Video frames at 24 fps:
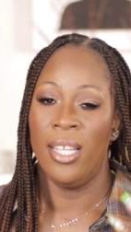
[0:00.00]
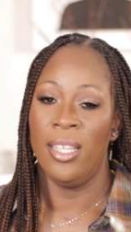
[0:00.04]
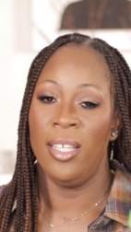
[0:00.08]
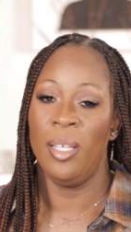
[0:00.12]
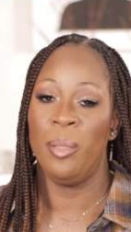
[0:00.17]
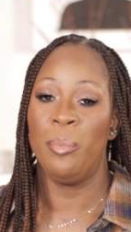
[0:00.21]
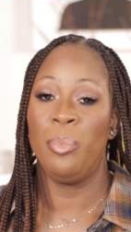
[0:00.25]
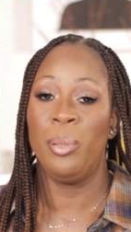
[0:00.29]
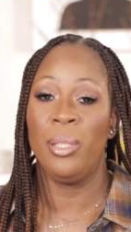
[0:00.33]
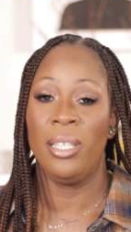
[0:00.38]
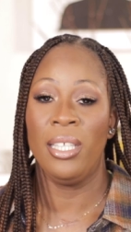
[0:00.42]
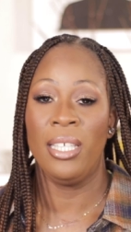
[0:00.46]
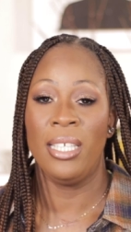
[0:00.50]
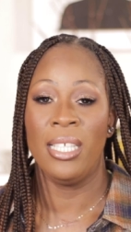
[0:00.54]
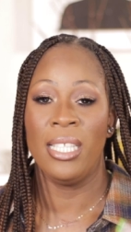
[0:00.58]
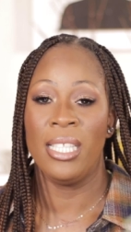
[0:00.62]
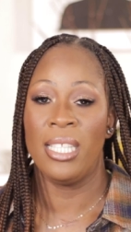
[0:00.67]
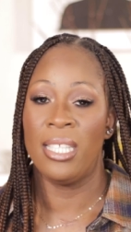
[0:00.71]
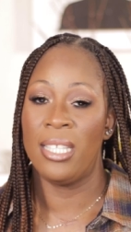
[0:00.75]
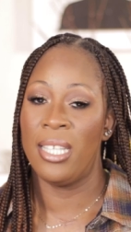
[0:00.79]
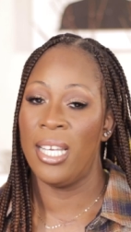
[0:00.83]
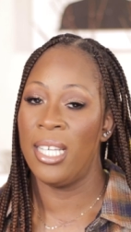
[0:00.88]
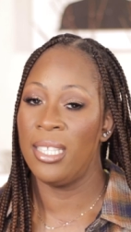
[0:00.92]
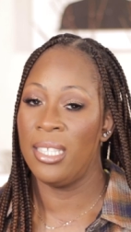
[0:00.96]
then please
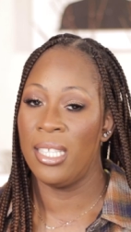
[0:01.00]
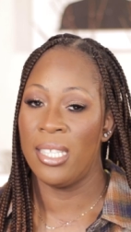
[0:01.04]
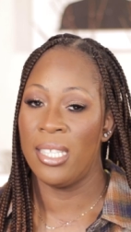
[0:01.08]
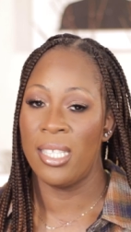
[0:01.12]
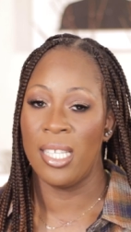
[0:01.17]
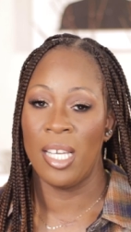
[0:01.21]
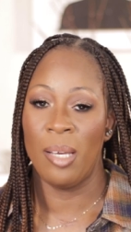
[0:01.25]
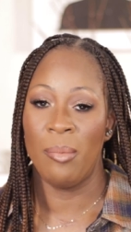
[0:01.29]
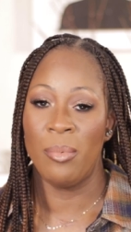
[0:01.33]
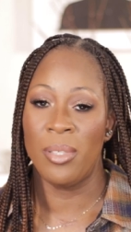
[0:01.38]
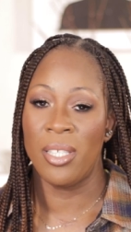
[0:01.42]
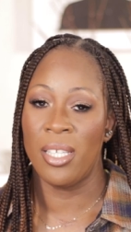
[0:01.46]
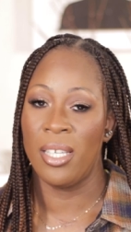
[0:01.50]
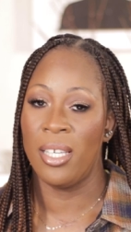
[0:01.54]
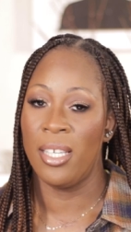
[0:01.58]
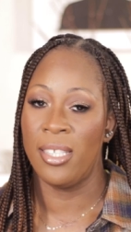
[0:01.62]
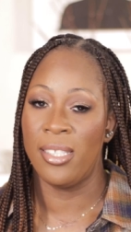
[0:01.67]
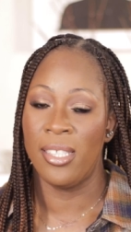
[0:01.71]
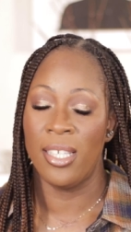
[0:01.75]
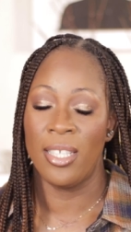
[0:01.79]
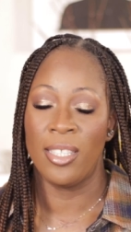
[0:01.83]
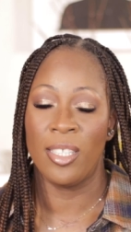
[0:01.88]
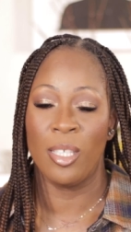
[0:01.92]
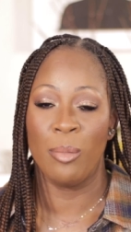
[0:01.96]
take the time to hit
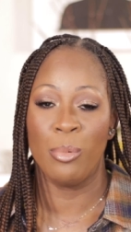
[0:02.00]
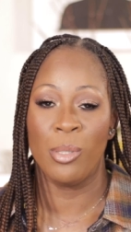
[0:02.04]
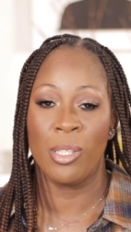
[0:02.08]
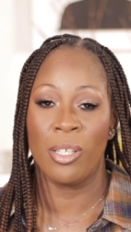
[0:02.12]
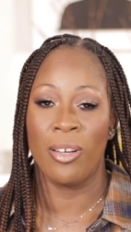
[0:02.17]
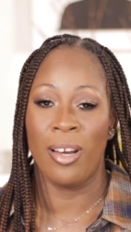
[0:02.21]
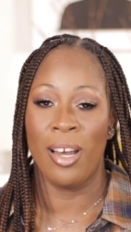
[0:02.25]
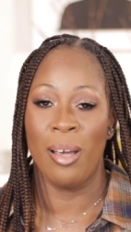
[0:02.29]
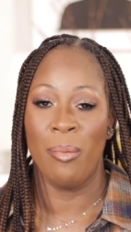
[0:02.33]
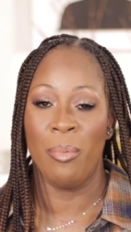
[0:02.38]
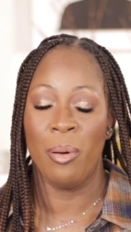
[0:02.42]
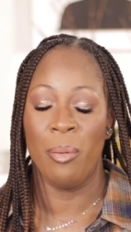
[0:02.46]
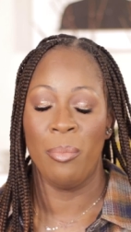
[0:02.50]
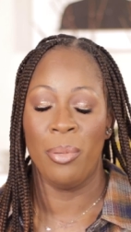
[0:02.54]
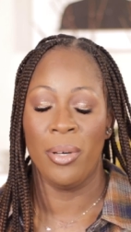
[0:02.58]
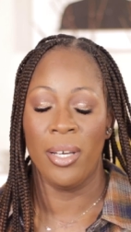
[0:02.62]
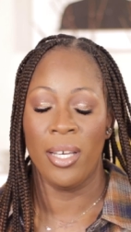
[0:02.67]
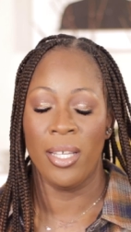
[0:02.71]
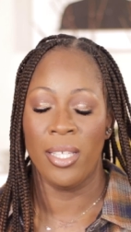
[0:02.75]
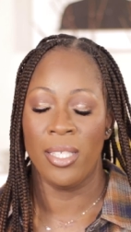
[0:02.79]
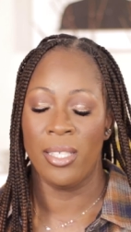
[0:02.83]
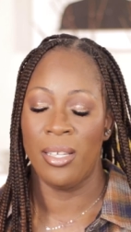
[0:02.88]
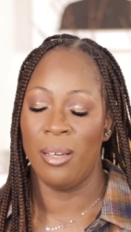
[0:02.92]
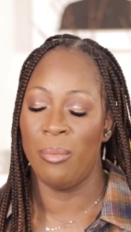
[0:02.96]
that subscribe
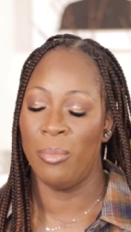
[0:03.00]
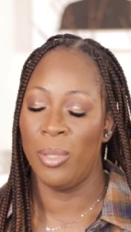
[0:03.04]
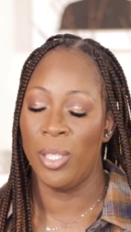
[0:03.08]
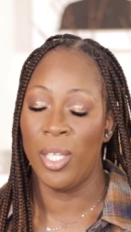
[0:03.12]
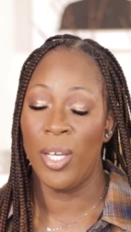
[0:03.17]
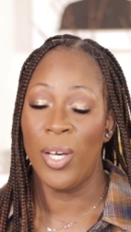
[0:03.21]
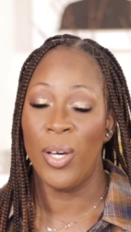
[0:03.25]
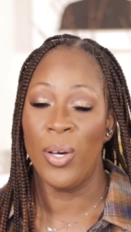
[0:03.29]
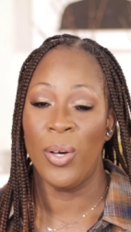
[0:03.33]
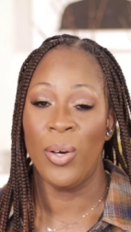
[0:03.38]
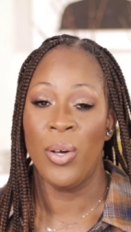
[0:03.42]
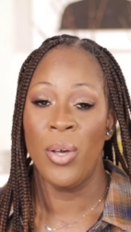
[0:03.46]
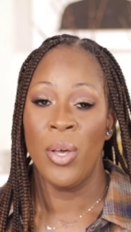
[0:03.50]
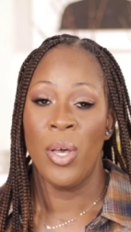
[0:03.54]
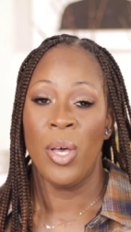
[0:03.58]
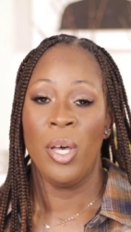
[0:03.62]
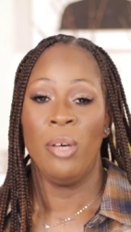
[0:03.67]
button down below.